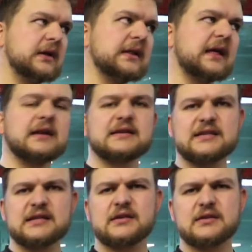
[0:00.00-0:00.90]
they're gonna
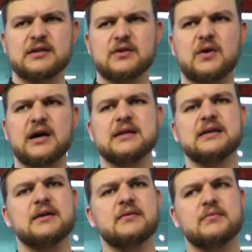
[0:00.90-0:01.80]
sit
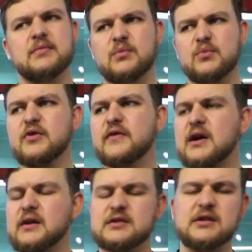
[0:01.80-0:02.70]
quietly, move
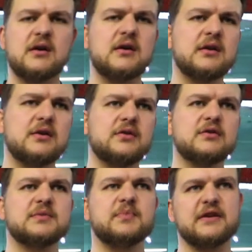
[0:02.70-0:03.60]
around slowly,
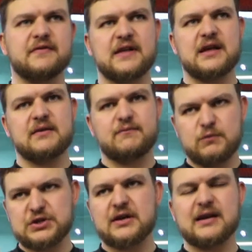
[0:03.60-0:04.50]
cruise, but if they
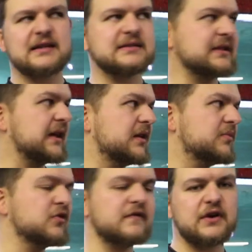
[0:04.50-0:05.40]
start hunting, they're going
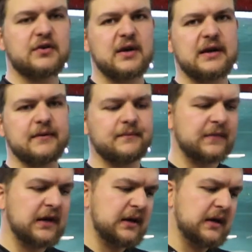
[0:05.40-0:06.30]
to move very quickly.
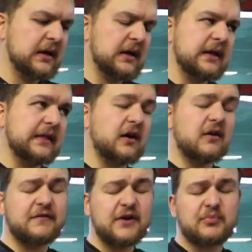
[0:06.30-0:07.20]
They
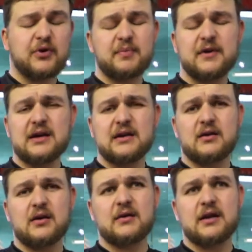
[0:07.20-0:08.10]
are very popular
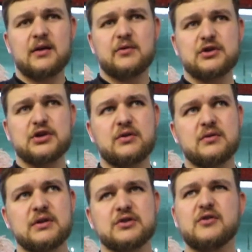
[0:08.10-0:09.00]
on Aliwal
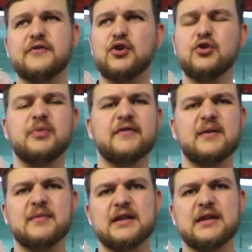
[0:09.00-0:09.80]
Shoal, sort of a group of them